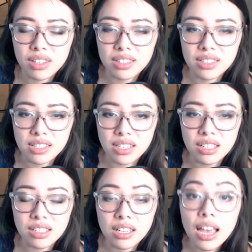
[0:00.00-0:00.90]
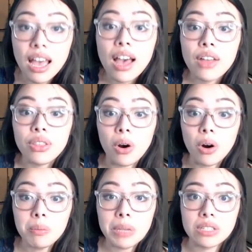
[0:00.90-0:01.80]
Is this it? The
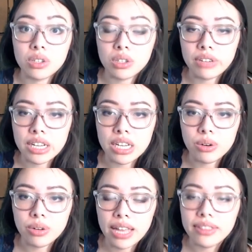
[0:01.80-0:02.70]
army is on the radio again.